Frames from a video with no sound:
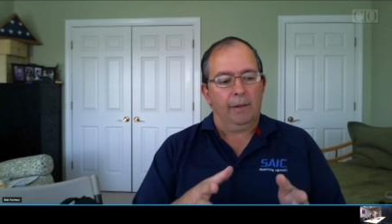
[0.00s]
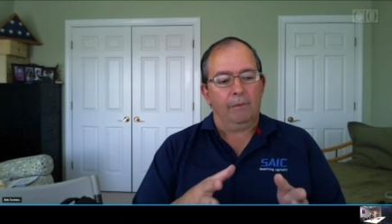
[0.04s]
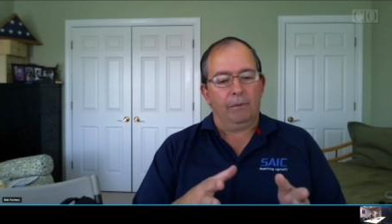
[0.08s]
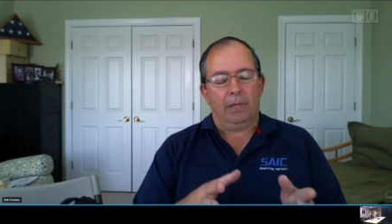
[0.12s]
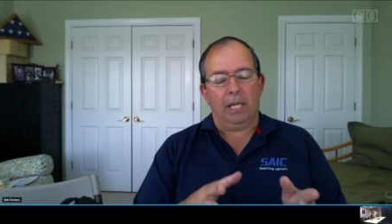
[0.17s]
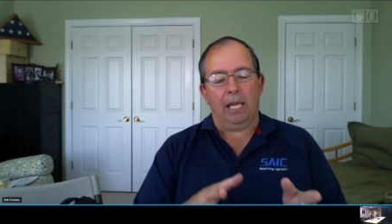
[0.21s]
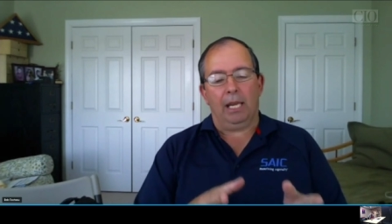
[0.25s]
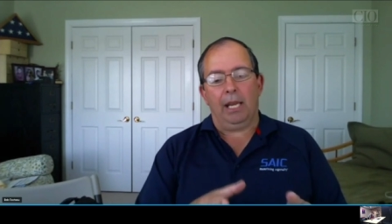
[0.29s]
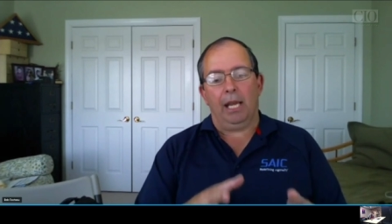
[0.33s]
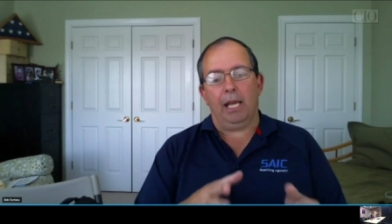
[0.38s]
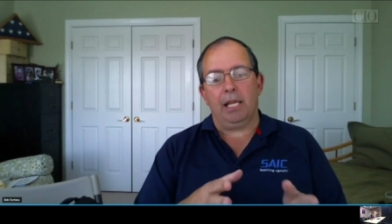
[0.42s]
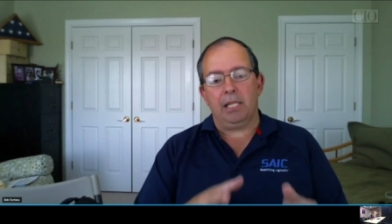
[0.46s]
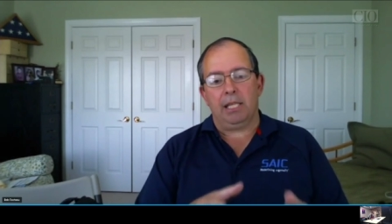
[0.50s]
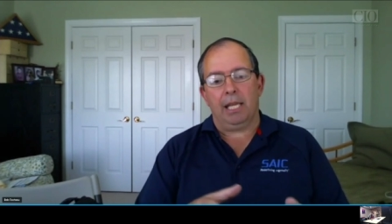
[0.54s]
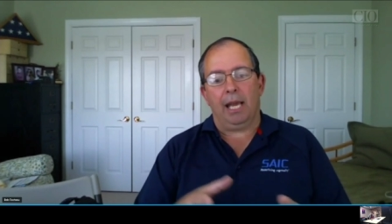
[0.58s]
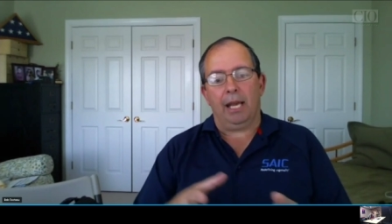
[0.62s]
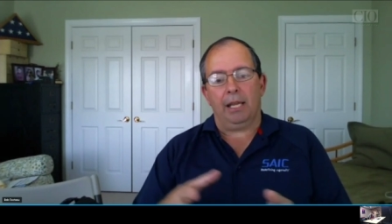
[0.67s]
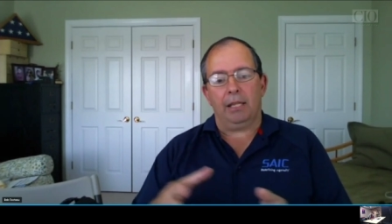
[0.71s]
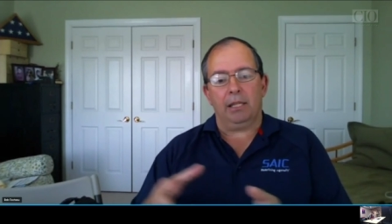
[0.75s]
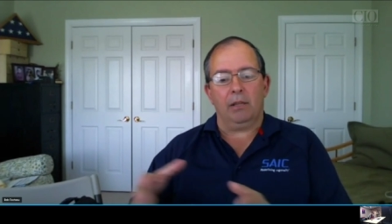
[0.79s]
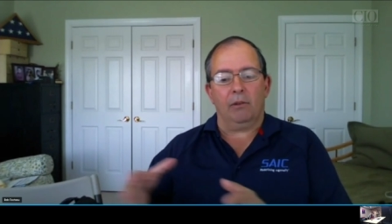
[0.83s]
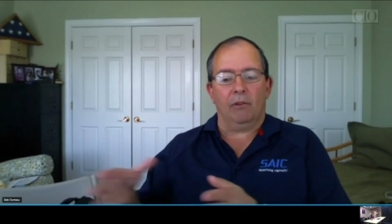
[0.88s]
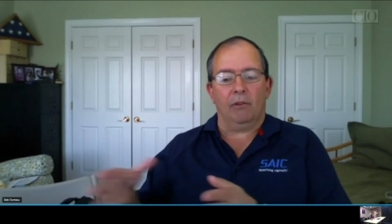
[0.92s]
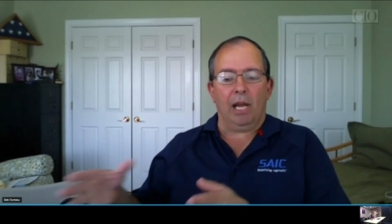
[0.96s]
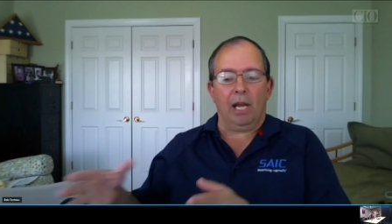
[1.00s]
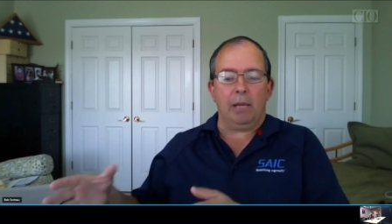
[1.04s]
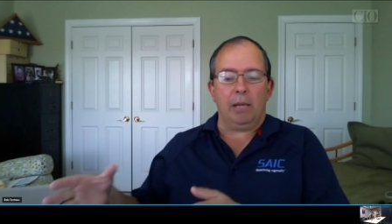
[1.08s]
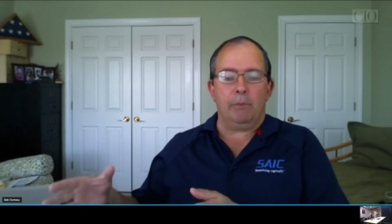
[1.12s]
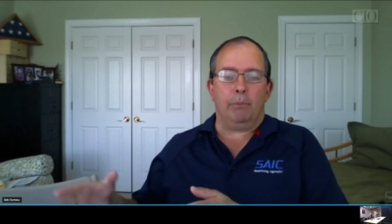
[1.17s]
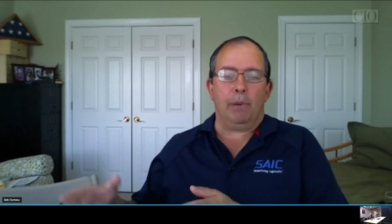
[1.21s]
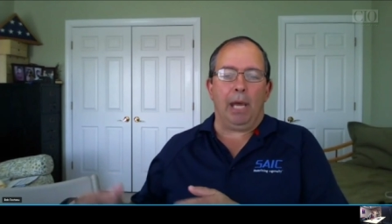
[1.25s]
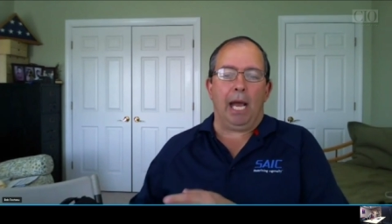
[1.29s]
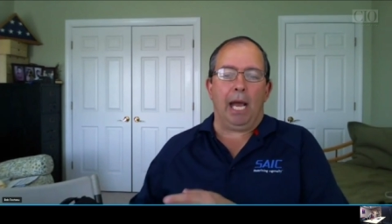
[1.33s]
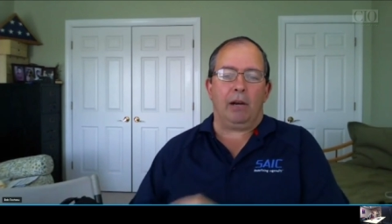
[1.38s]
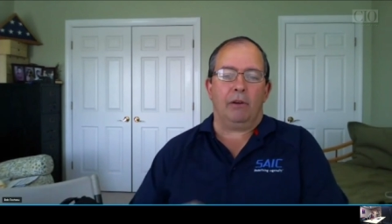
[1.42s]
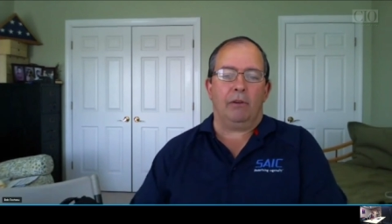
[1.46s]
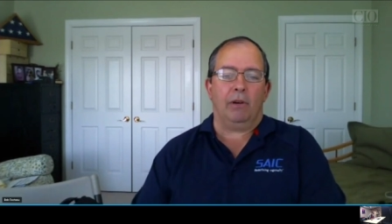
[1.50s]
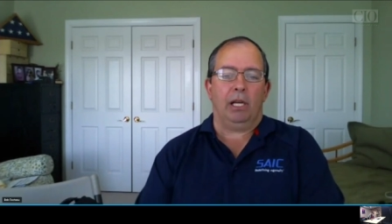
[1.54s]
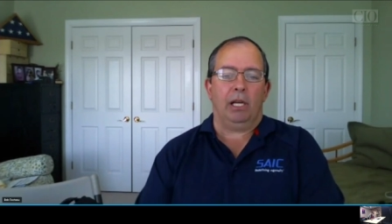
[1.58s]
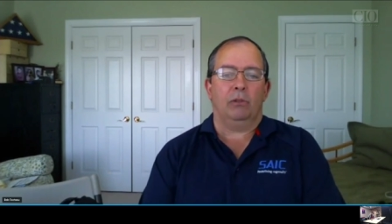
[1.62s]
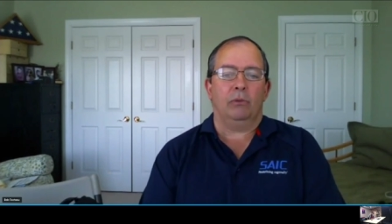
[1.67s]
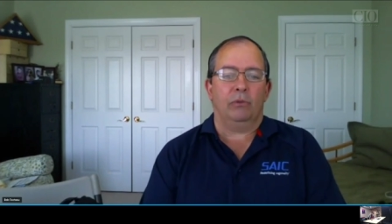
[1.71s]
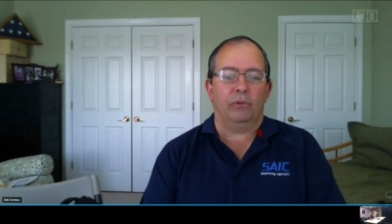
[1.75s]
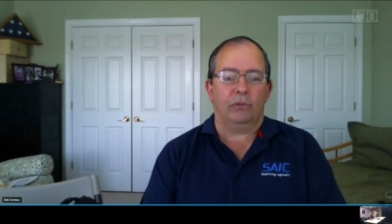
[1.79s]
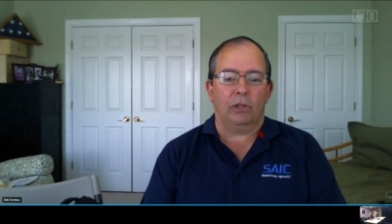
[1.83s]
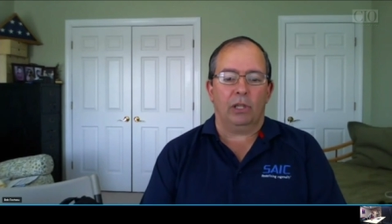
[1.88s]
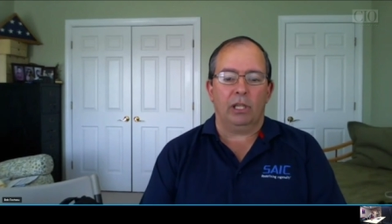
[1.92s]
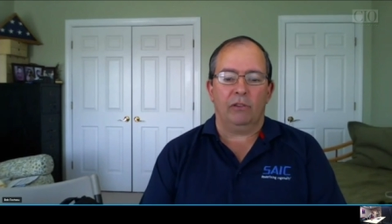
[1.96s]
that has had the right background
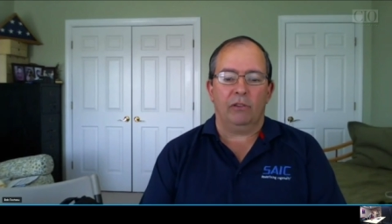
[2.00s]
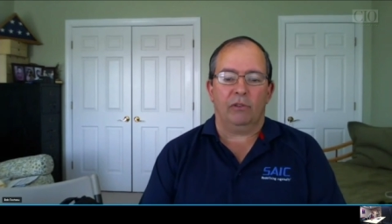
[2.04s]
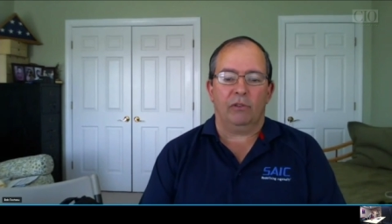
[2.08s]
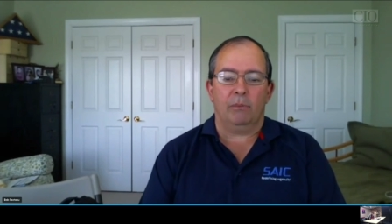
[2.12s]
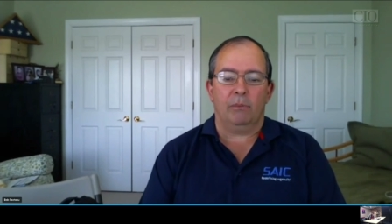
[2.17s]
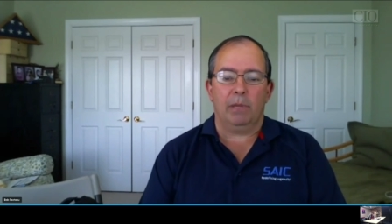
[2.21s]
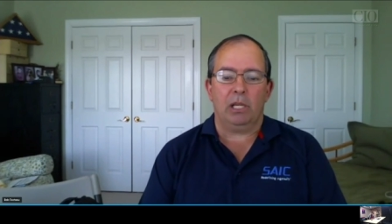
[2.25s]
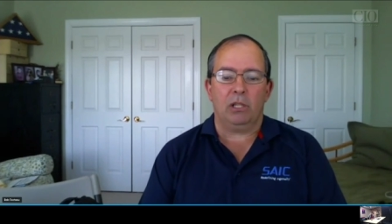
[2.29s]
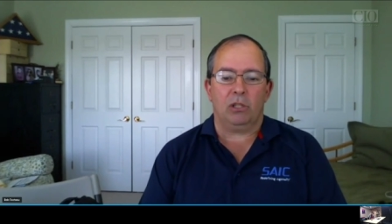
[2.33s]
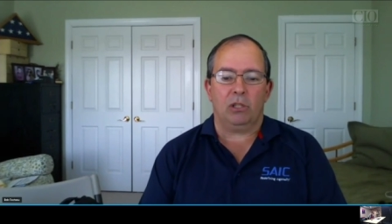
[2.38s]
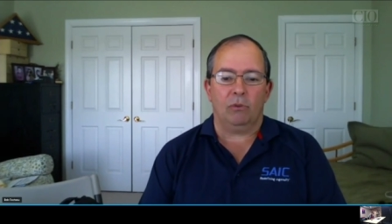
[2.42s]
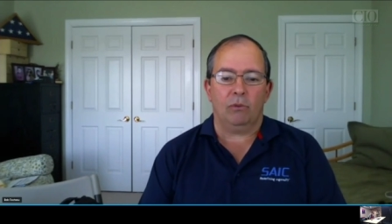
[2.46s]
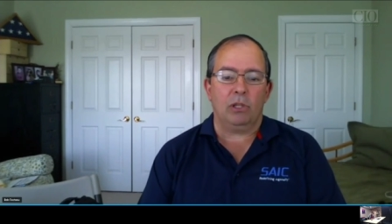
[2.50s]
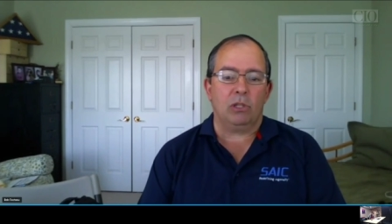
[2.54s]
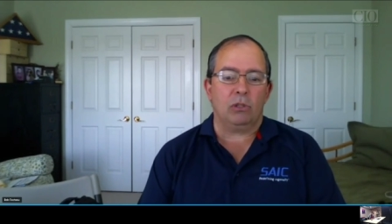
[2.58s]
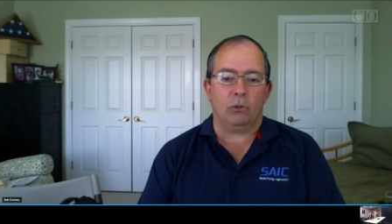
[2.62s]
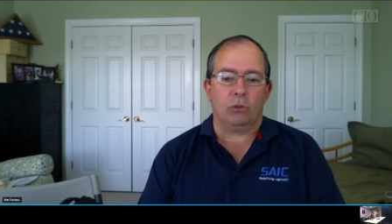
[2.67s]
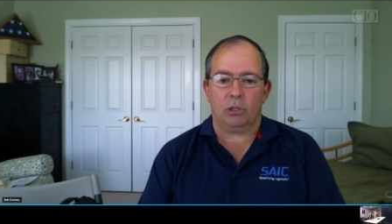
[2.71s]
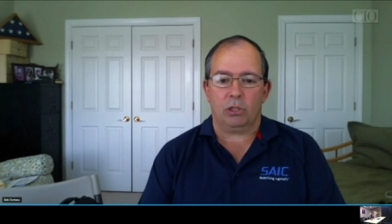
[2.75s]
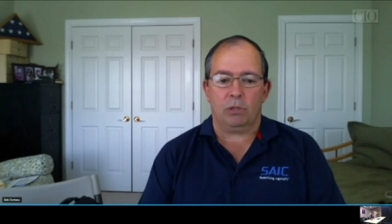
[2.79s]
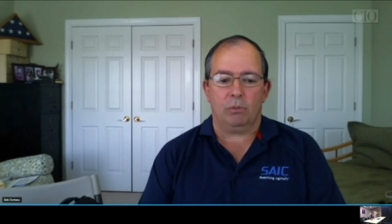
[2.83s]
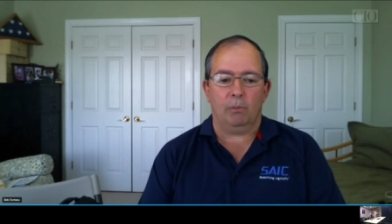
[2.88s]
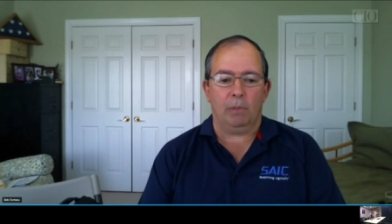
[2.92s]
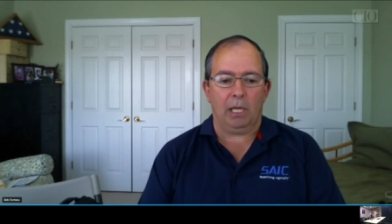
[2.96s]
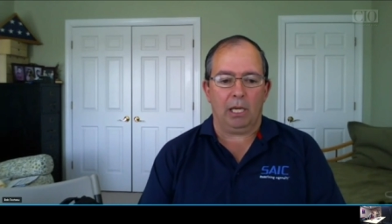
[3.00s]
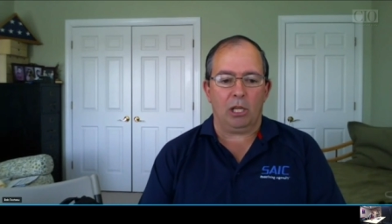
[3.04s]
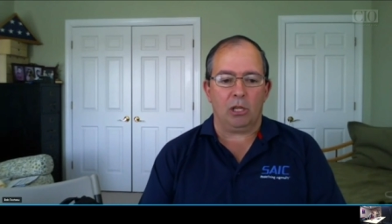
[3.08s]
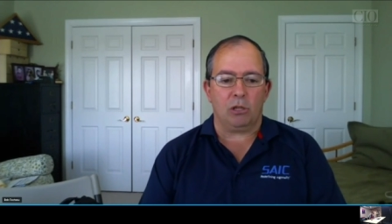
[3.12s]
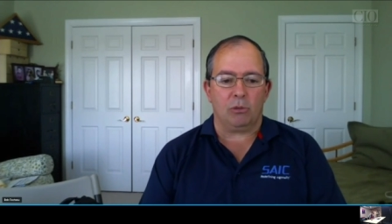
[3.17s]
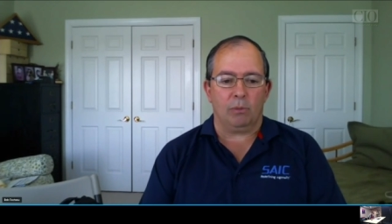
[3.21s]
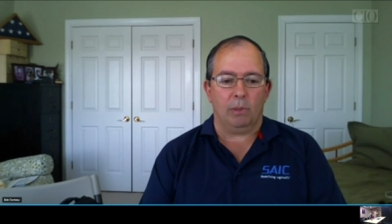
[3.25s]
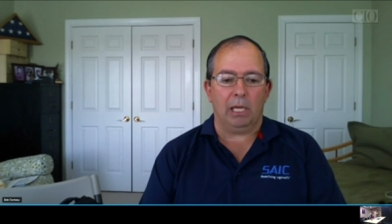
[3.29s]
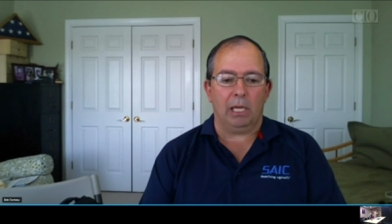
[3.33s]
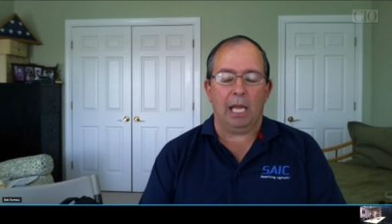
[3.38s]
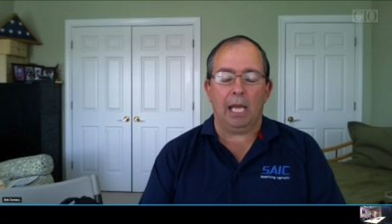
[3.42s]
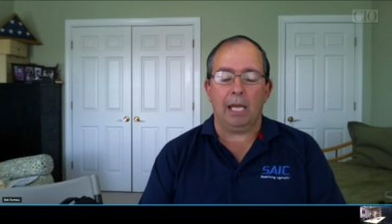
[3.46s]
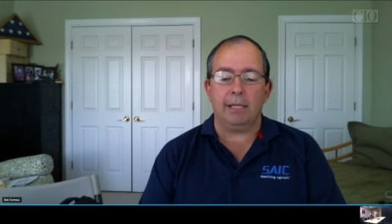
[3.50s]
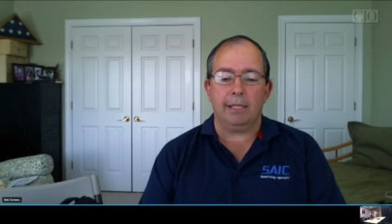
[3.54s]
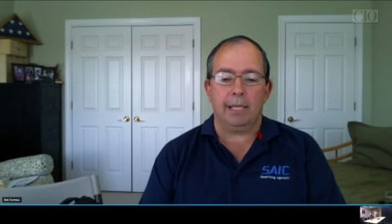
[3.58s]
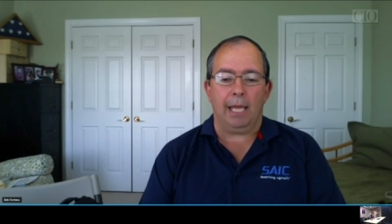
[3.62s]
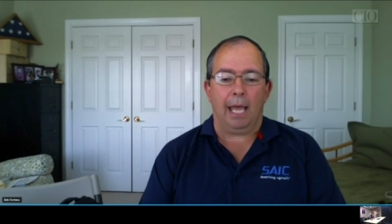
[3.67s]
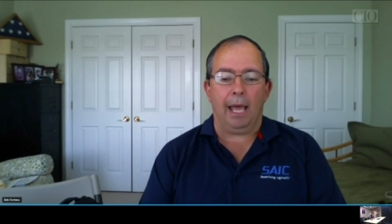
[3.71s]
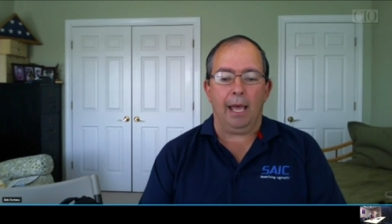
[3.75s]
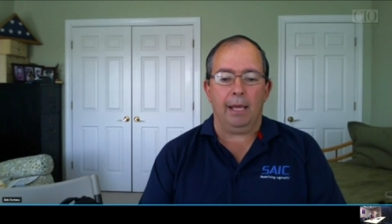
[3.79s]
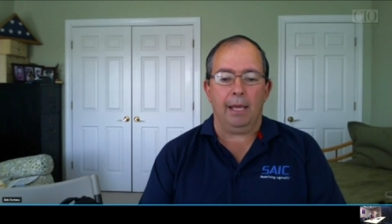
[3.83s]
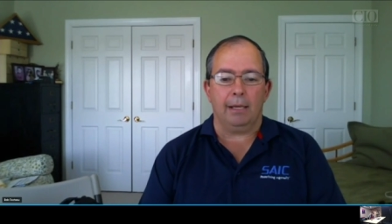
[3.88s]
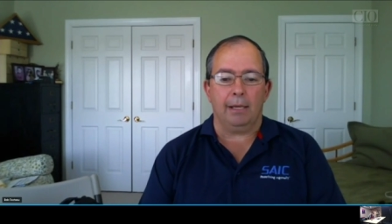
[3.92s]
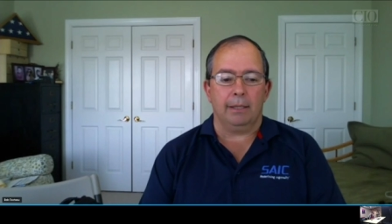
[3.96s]
for information resource management end
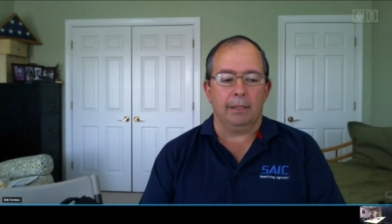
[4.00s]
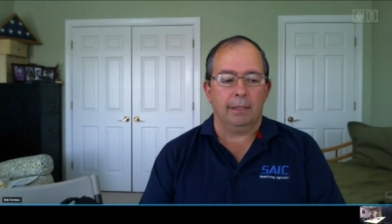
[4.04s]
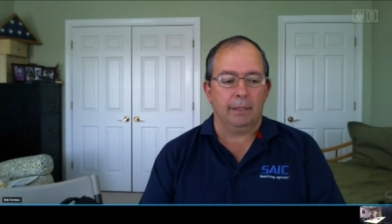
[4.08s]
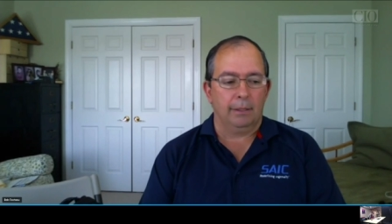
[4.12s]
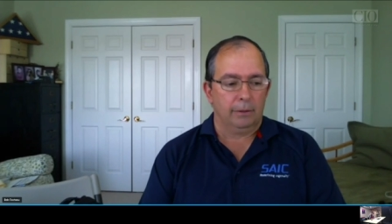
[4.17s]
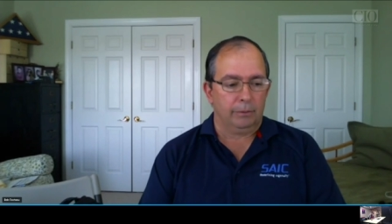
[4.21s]
to end.